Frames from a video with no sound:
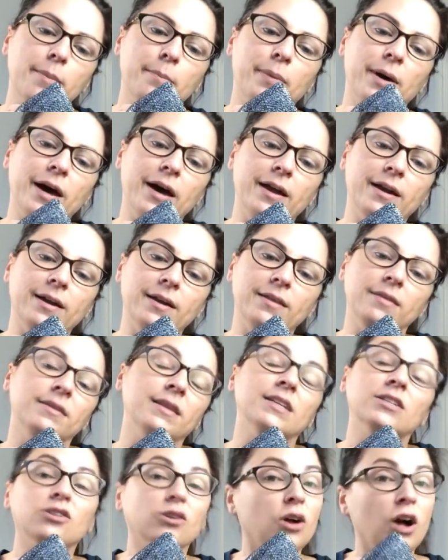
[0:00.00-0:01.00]
But
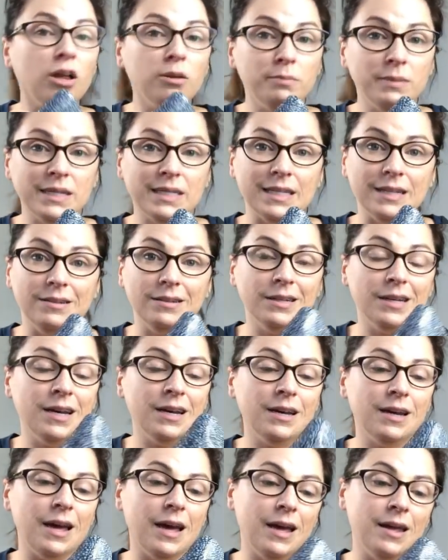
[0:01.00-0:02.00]
these are called
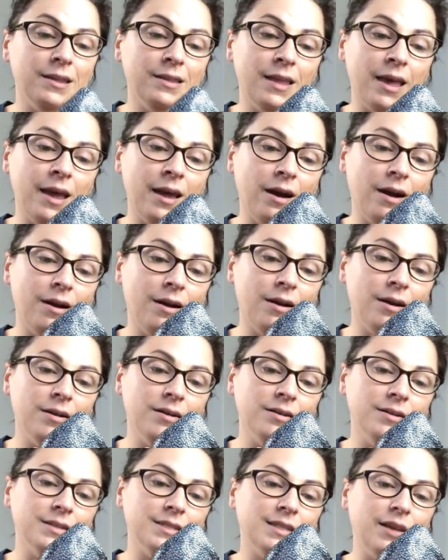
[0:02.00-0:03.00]
Matilda, and they
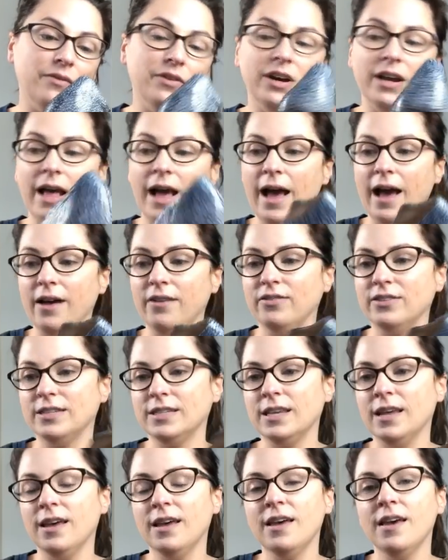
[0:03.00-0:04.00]
are
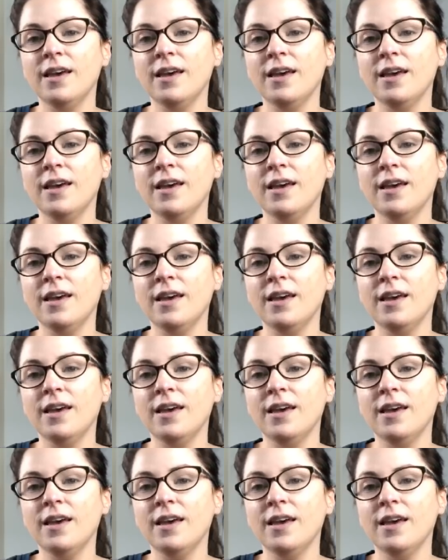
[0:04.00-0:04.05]
7.5s.